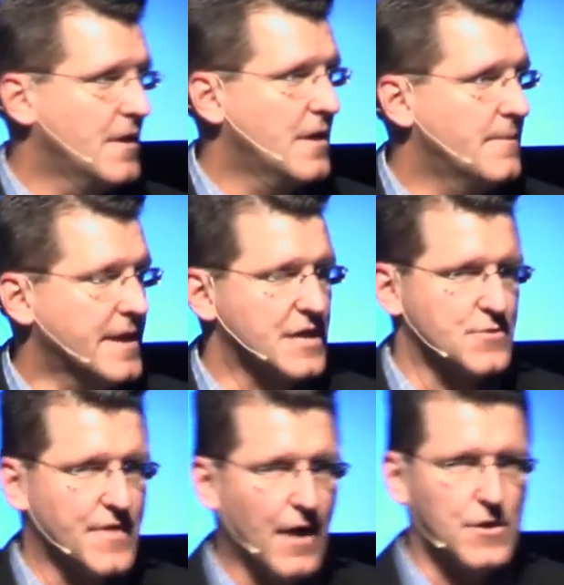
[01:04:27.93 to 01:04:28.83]
Because
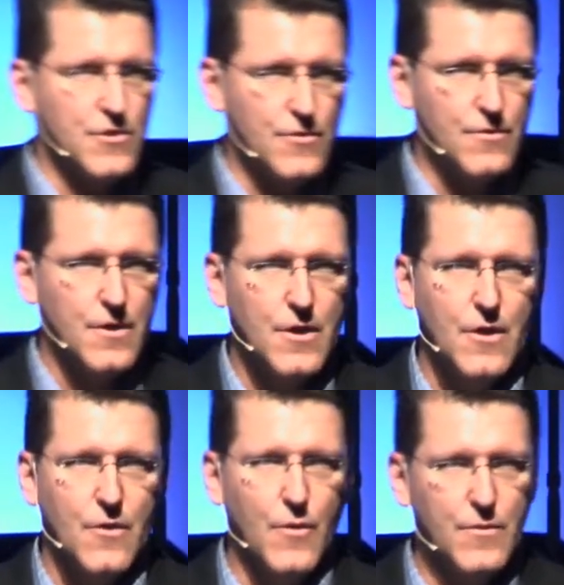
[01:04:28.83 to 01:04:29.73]
without you,
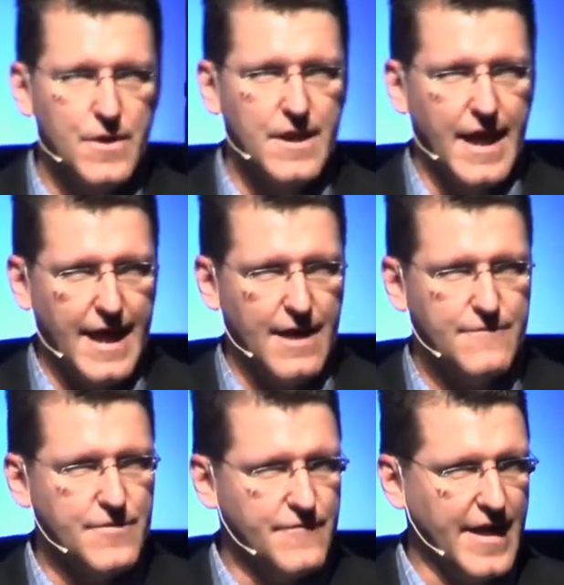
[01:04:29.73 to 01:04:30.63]
we wouldn't have
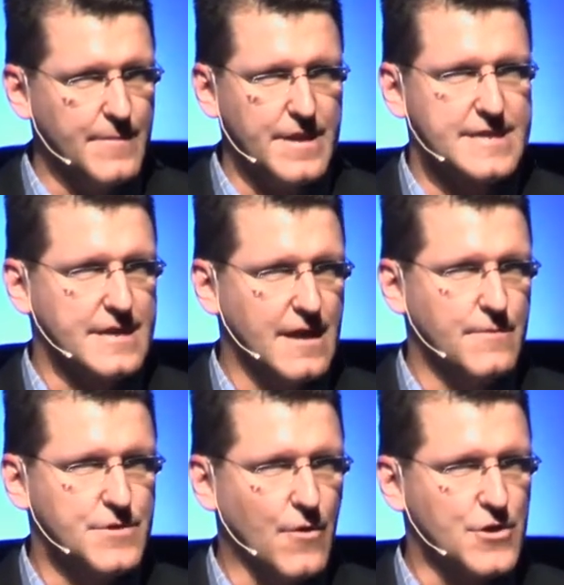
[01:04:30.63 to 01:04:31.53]
the families that come
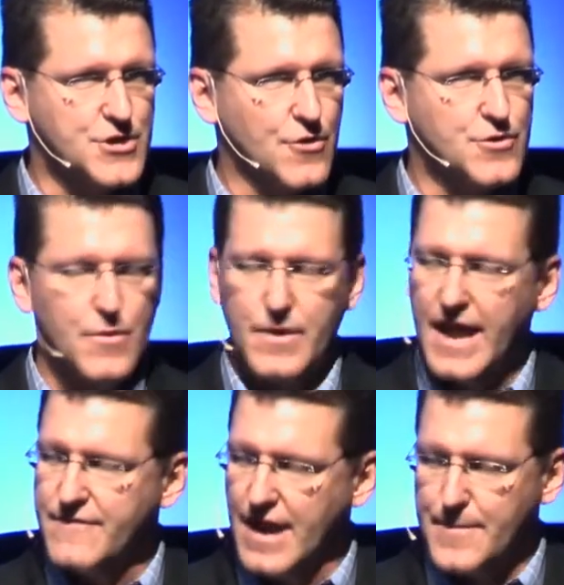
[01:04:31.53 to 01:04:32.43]
to our church. We wouldn't
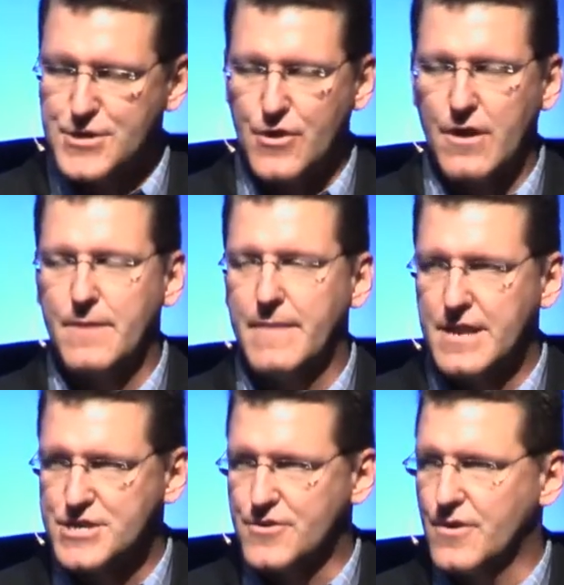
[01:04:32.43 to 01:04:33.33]
have an opportunity to
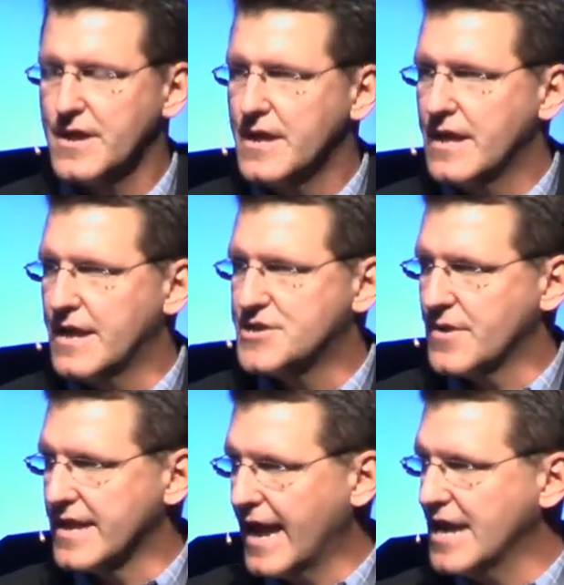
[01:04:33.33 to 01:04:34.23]
minister and to
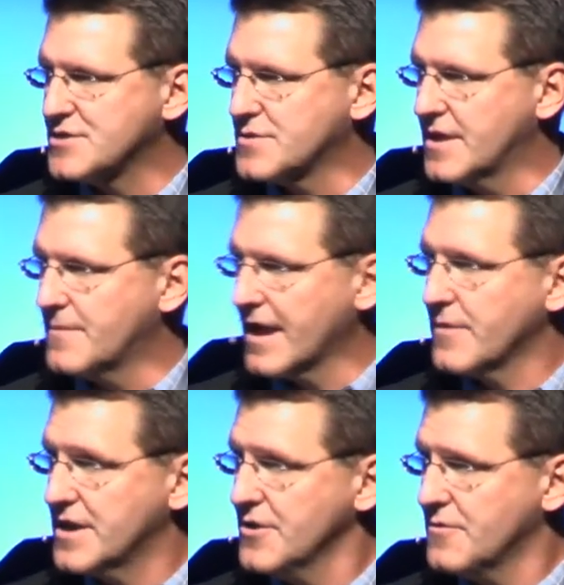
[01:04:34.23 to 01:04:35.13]
engage with them like we
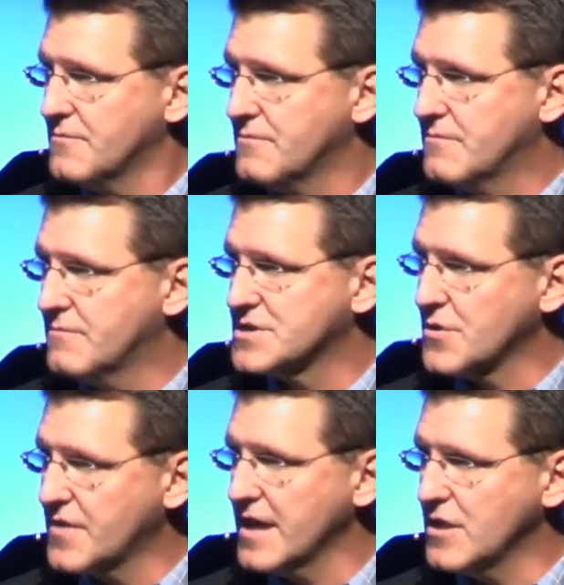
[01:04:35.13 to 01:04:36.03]
do. So
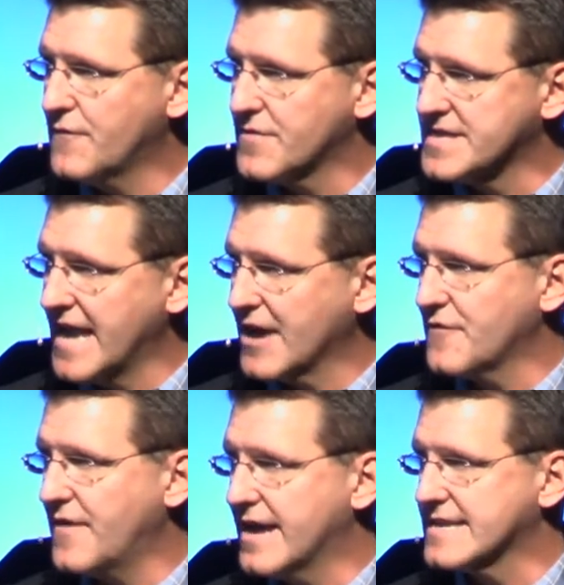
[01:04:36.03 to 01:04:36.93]
thank you for the
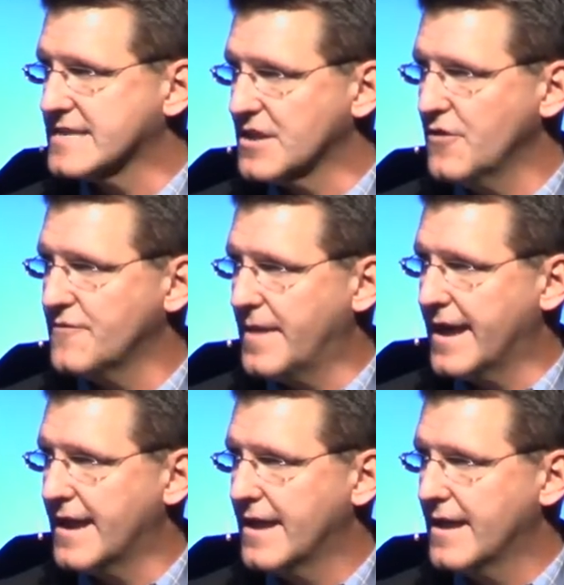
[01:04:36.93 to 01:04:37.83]
sacrifices that you've made.